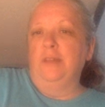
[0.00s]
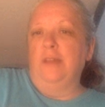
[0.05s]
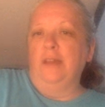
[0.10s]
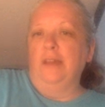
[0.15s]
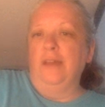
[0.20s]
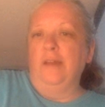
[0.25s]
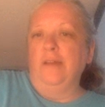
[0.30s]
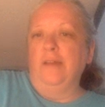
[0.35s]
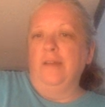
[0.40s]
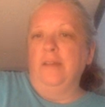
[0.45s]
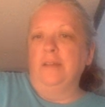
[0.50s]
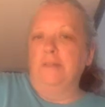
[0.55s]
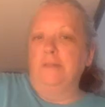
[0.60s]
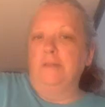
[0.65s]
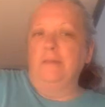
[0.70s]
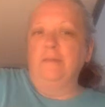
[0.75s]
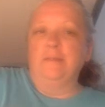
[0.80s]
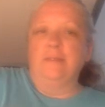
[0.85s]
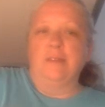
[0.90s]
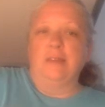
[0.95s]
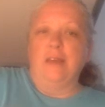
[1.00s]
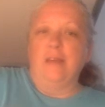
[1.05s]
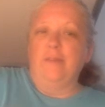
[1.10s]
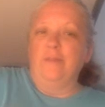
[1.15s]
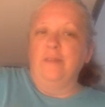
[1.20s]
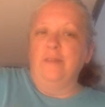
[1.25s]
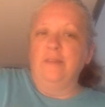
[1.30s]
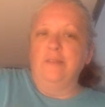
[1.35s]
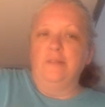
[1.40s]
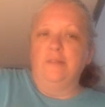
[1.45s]
tired. That's why I was
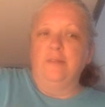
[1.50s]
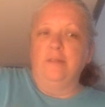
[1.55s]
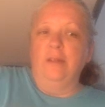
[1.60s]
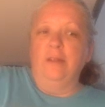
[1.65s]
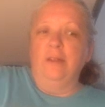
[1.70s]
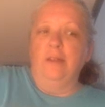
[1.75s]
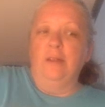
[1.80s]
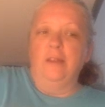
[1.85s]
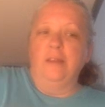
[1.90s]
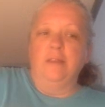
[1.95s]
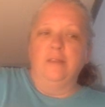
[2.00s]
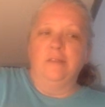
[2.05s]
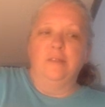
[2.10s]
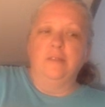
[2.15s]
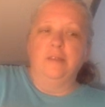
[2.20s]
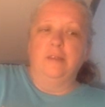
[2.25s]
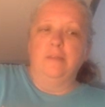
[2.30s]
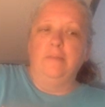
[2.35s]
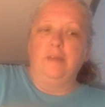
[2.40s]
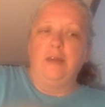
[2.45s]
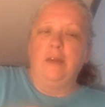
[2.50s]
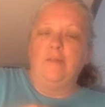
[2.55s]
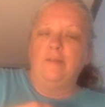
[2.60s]
laughing so hard. I couldn't stop